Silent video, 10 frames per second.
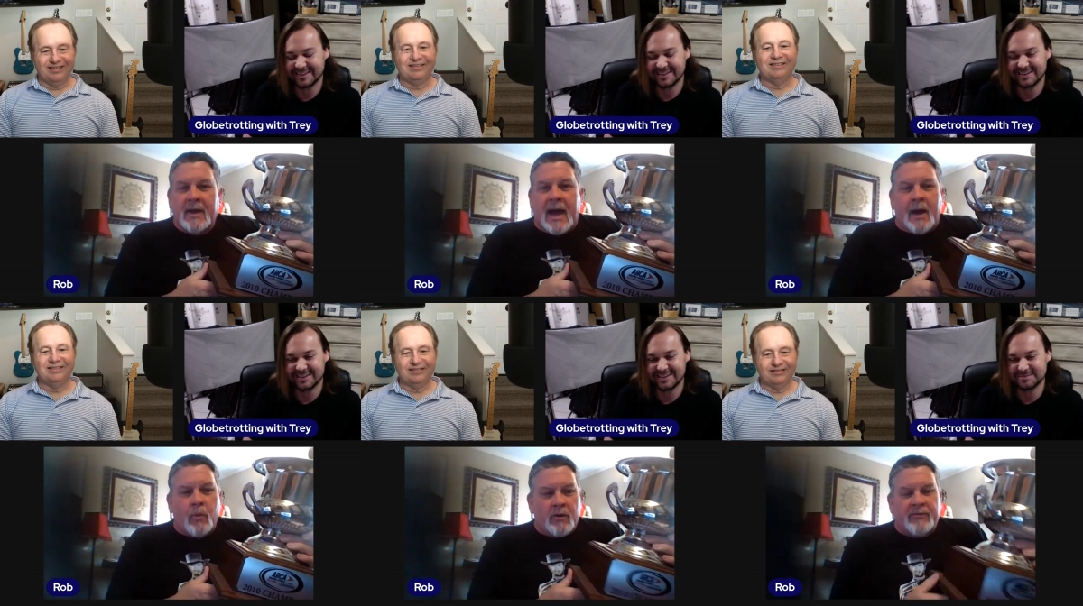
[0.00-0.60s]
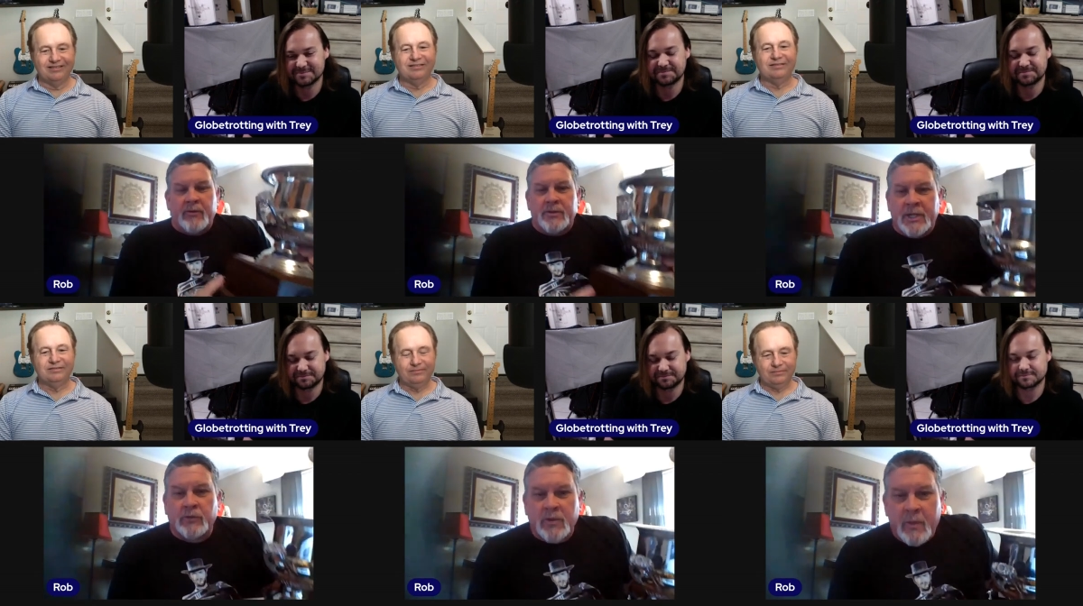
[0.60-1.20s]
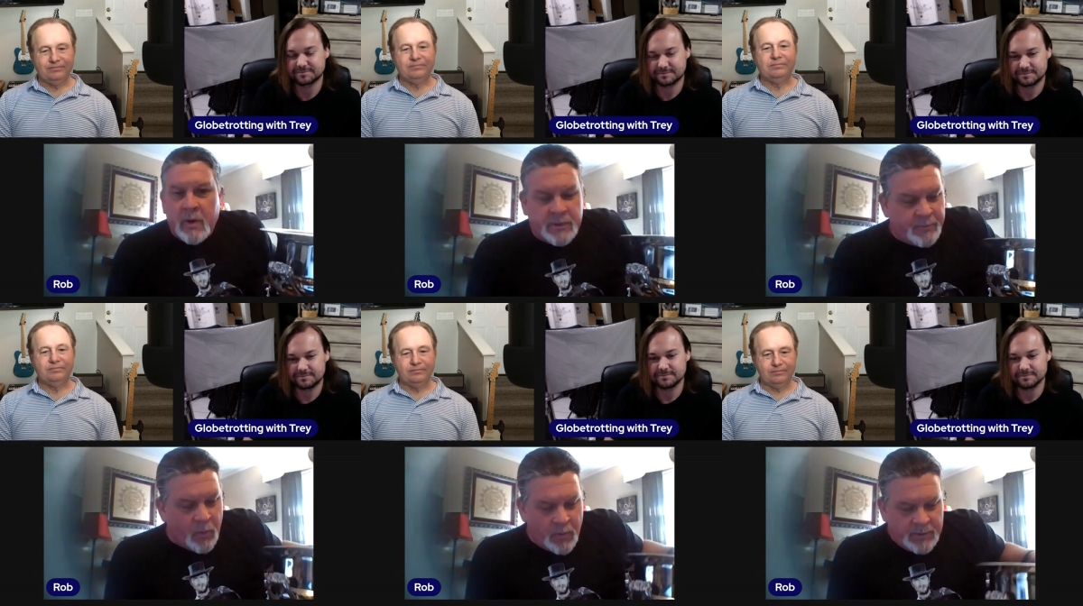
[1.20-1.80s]
Speaker 1: I worked for Shelter
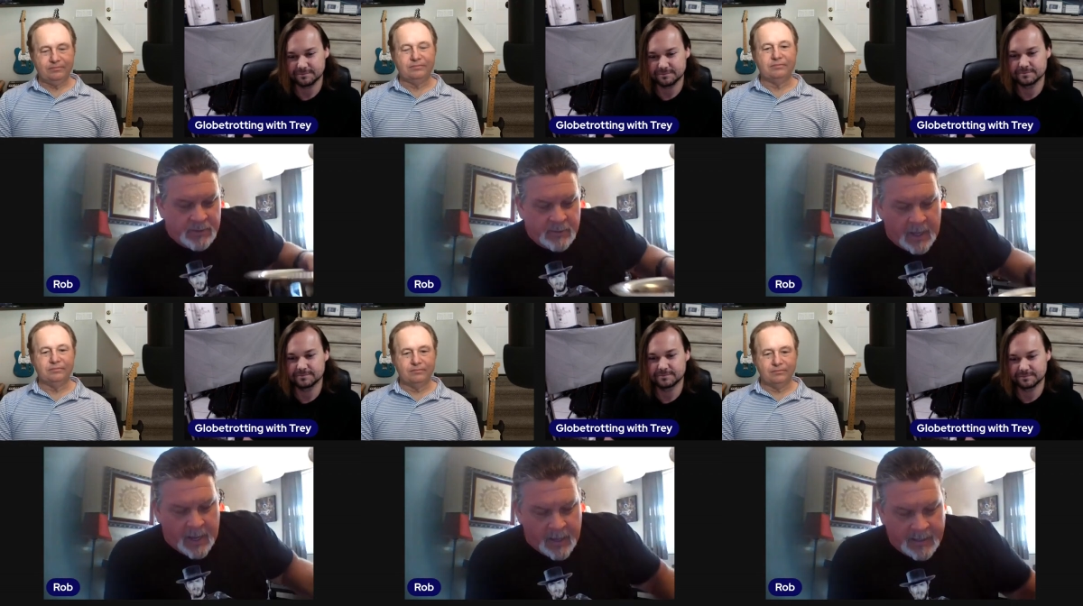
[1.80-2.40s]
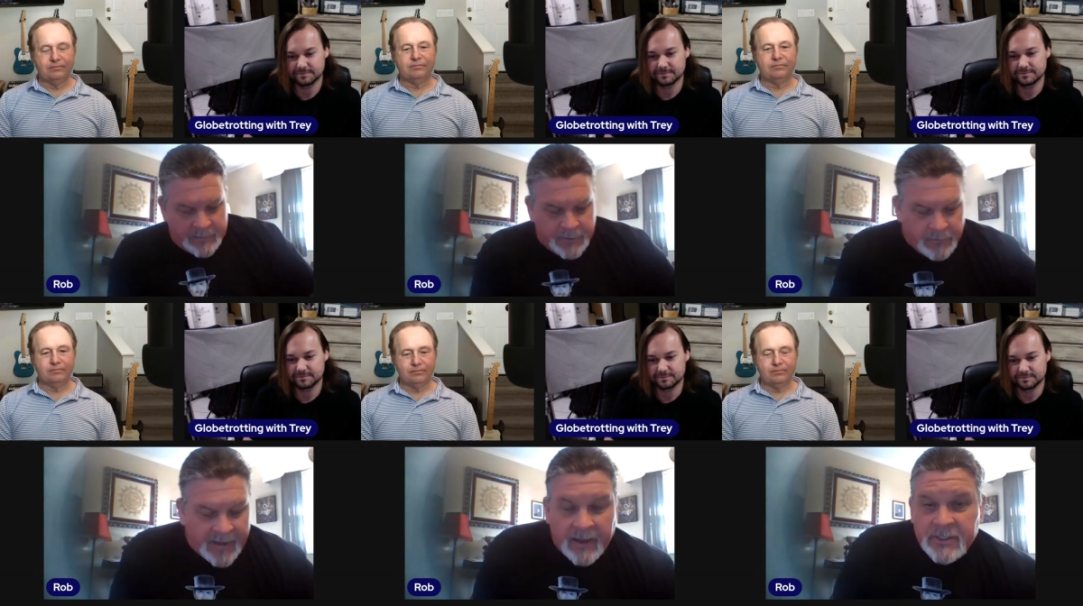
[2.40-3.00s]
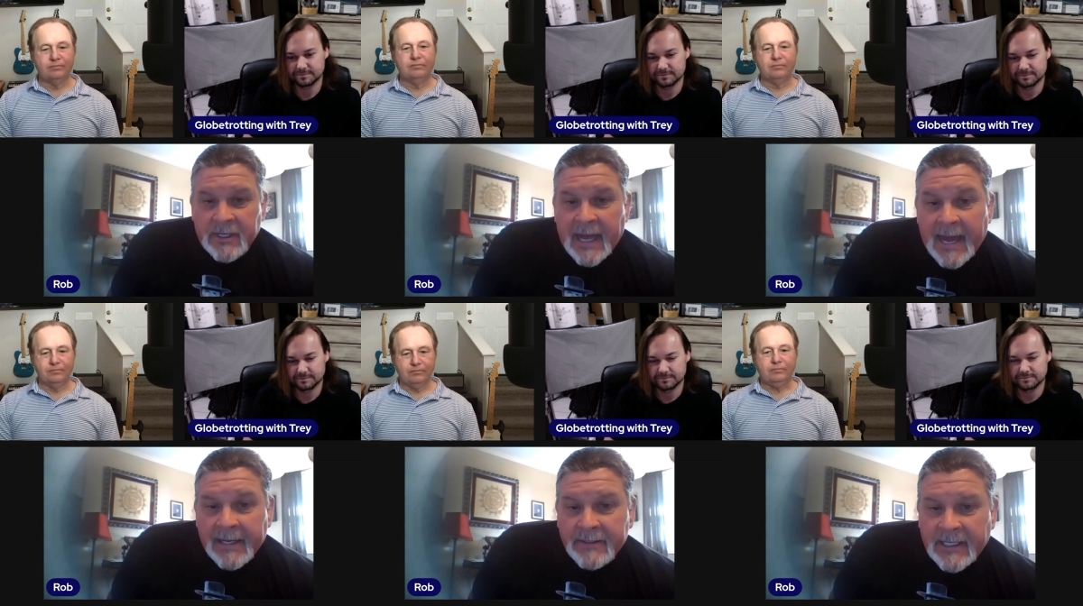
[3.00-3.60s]
Motorsports uh, in two thousand
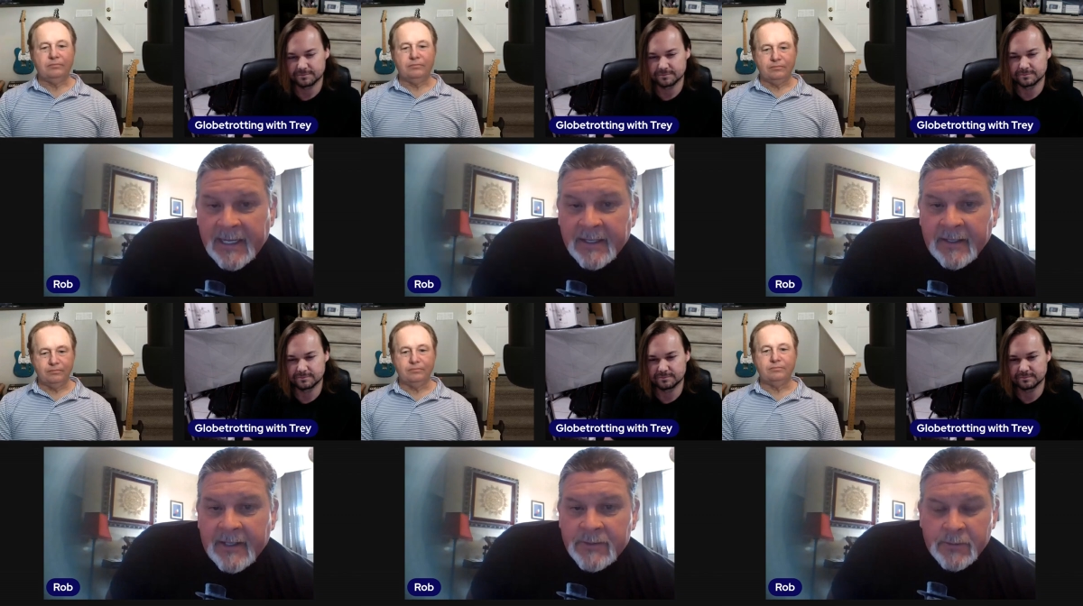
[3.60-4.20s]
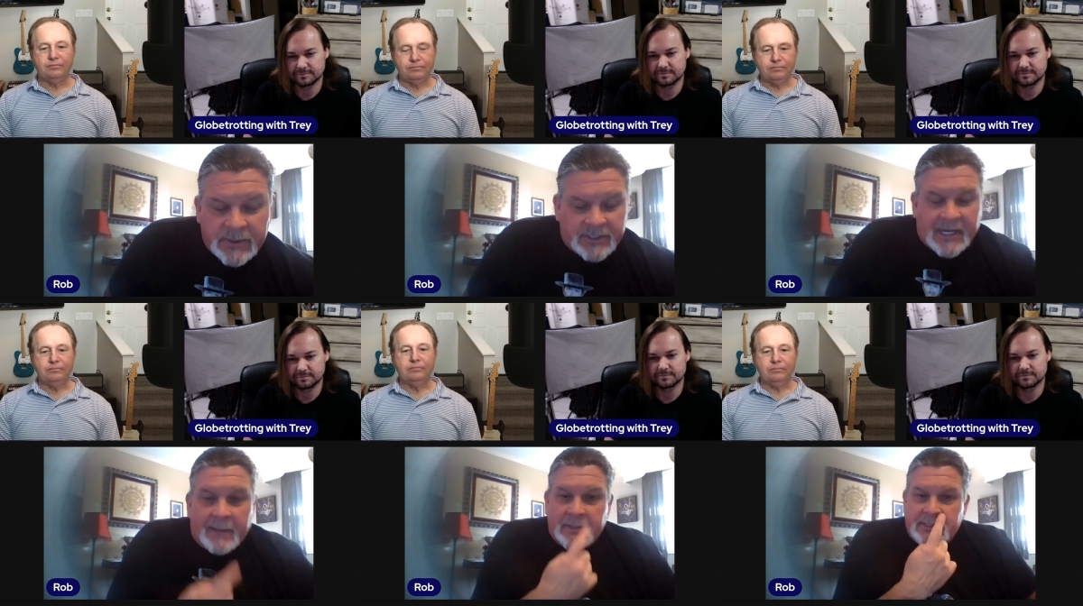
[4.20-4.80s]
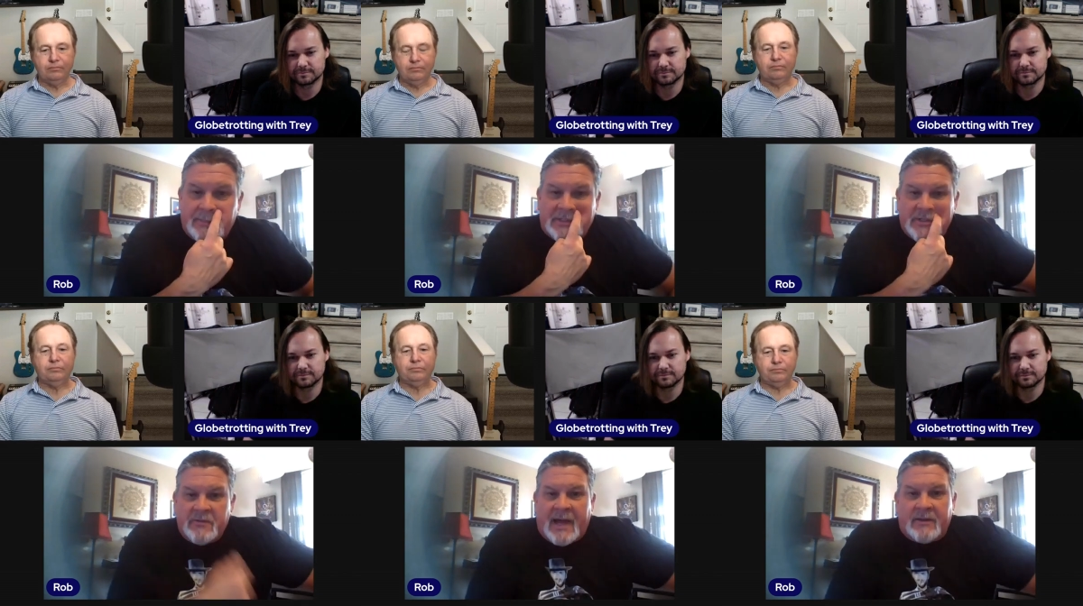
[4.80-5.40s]
nine and ten, and this was the championship in
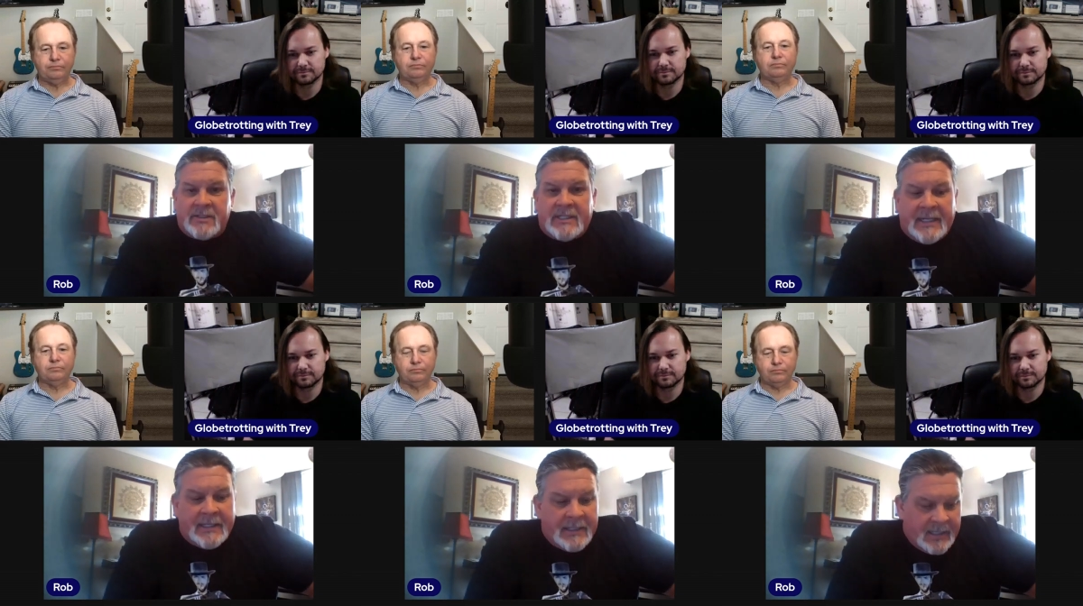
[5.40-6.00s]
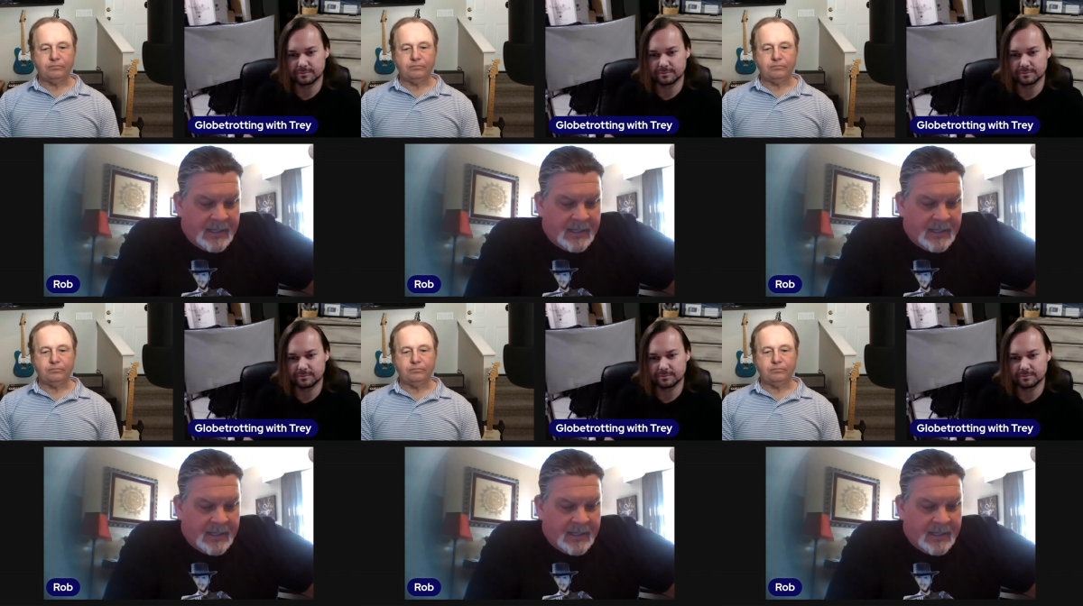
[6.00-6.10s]
two thousand ten.